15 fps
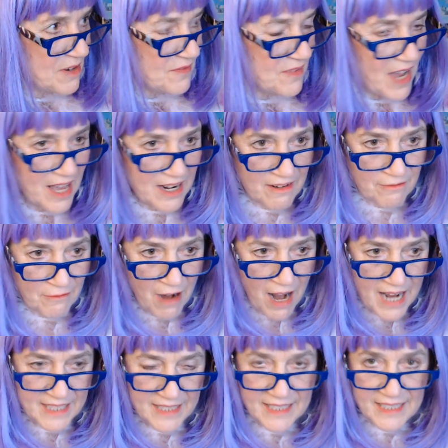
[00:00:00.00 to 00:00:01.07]
got a
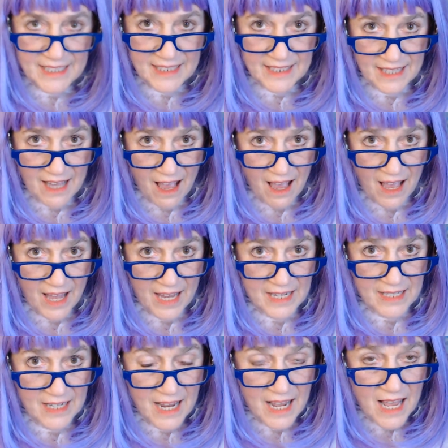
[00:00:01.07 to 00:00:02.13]
rising sign
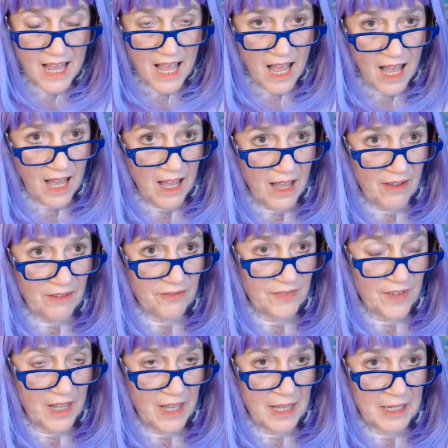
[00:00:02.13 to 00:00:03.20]
of
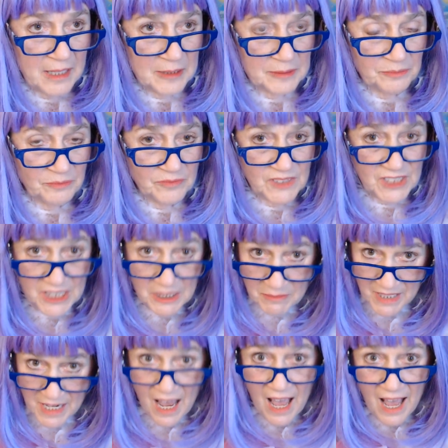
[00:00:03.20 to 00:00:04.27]

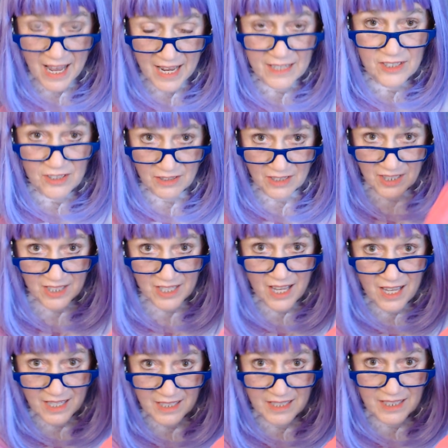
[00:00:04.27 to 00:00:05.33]
Gemini, so the
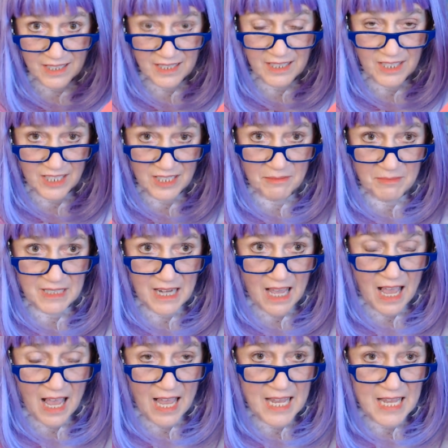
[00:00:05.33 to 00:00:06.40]
sun is in
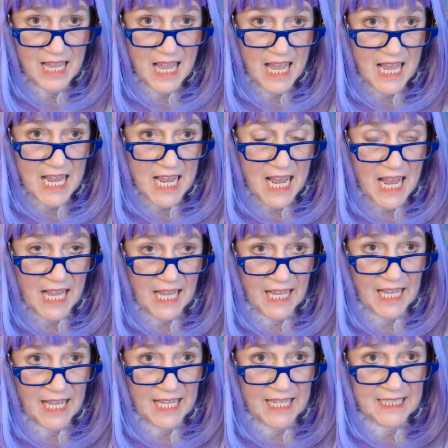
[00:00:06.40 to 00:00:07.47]
Gemini,
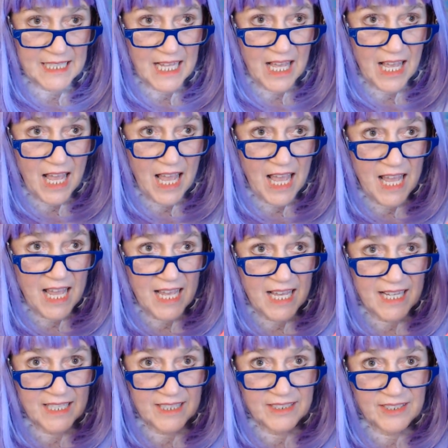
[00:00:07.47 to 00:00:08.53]
and
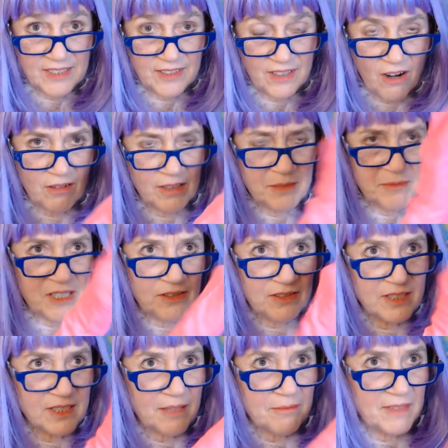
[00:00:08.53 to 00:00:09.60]
or let me use
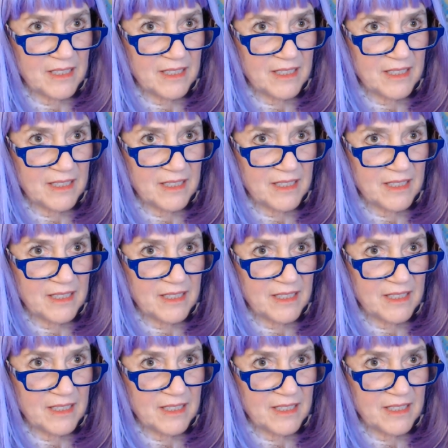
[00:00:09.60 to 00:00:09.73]
something